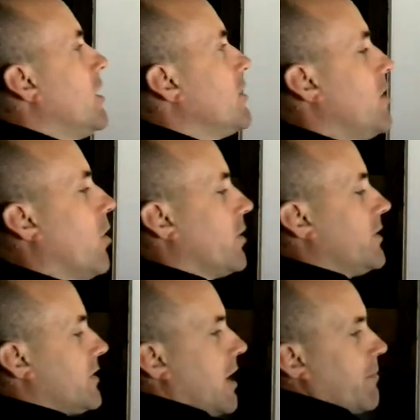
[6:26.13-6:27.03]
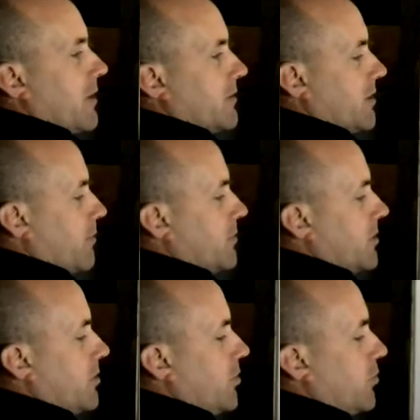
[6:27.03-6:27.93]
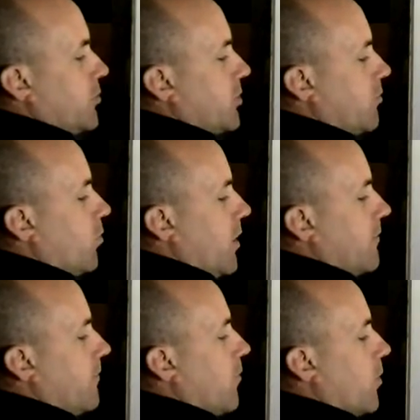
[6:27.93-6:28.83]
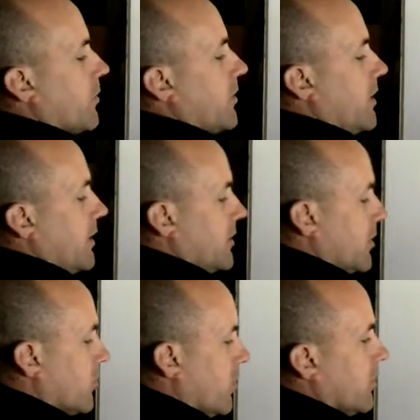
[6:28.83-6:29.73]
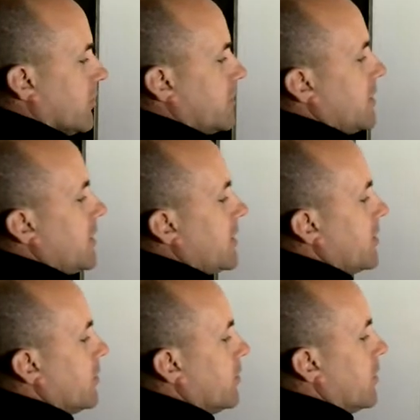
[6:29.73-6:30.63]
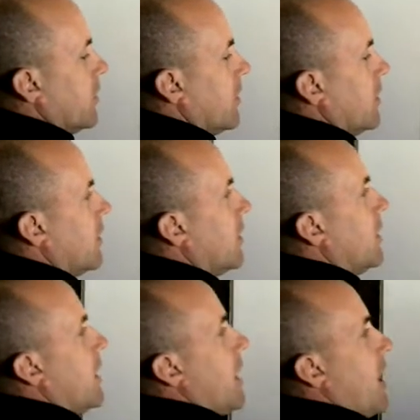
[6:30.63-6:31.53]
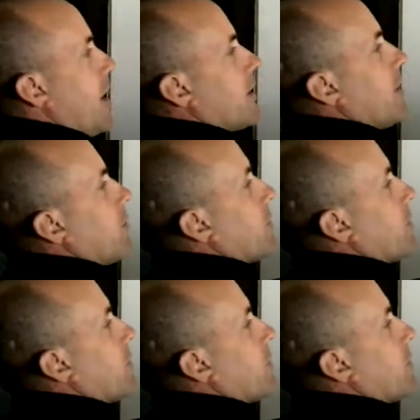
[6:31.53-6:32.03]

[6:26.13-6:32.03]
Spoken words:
Notice that my substitution 1/4 integral du, I get